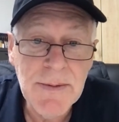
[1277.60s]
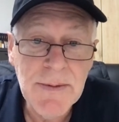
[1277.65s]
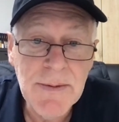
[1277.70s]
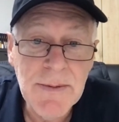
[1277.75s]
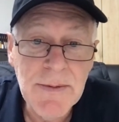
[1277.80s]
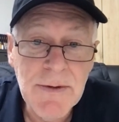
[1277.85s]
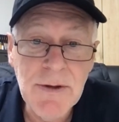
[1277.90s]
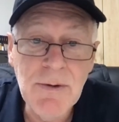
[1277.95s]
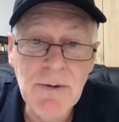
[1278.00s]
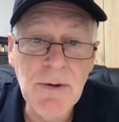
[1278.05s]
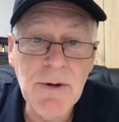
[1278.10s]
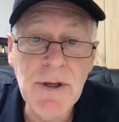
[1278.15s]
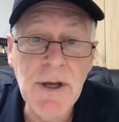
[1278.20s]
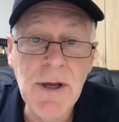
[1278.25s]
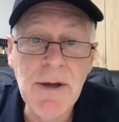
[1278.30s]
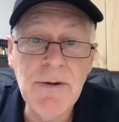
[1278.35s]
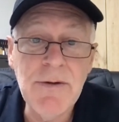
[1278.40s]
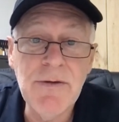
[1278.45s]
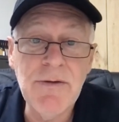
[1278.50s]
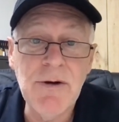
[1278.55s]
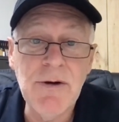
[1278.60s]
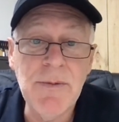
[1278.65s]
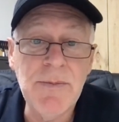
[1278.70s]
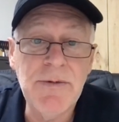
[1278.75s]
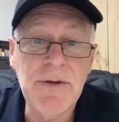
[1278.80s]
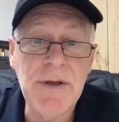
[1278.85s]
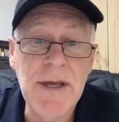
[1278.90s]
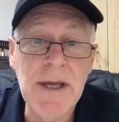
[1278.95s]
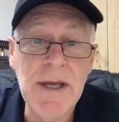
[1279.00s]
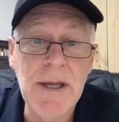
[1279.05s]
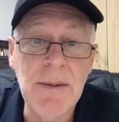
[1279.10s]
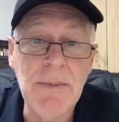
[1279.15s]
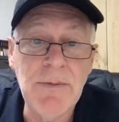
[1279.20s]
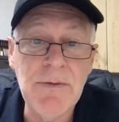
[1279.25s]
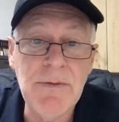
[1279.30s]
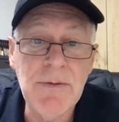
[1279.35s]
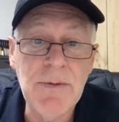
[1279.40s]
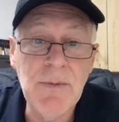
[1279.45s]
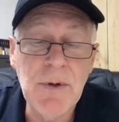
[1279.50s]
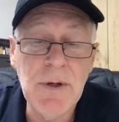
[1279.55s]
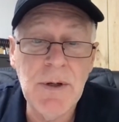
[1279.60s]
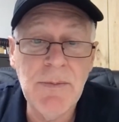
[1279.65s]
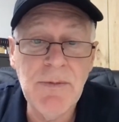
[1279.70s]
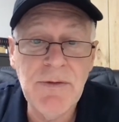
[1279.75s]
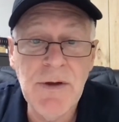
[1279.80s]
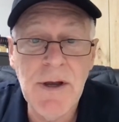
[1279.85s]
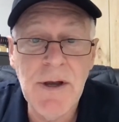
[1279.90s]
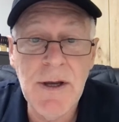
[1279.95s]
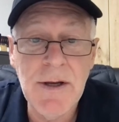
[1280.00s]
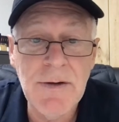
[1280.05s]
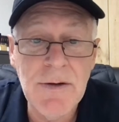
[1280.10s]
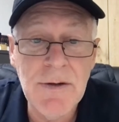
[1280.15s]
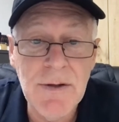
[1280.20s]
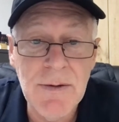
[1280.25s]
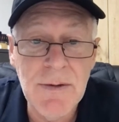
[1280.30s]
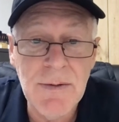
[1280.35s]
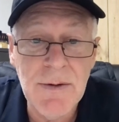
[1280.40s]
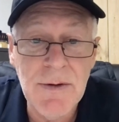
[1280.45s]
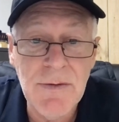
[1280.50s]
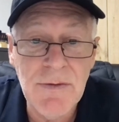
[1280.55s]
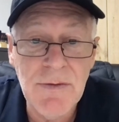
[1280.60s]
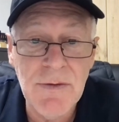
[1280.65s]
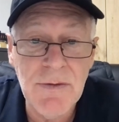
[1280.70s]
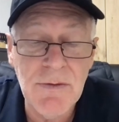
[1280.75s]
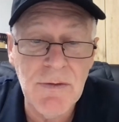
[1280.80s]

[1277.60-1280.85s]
You're not going to stop scams. What I'm saying to you is